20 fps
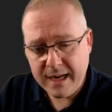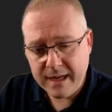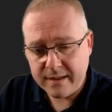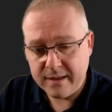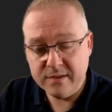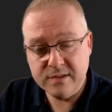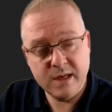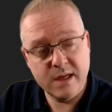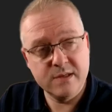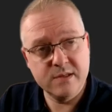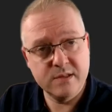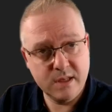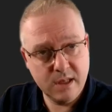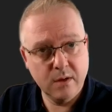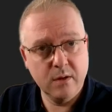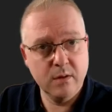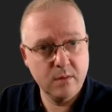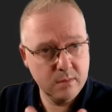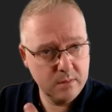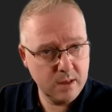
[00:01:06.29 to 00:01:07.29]
it says
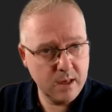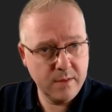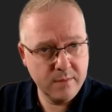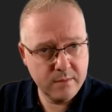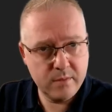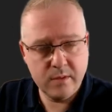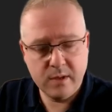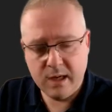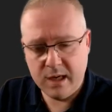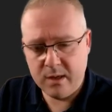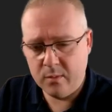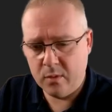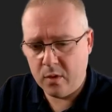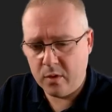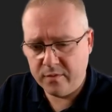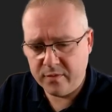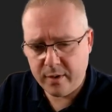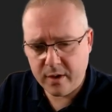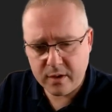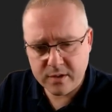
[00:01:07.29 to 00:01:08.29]
dear and the name of the
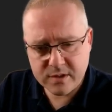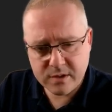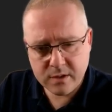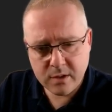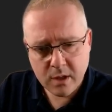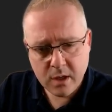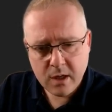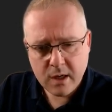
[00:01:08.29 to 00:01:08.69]
person.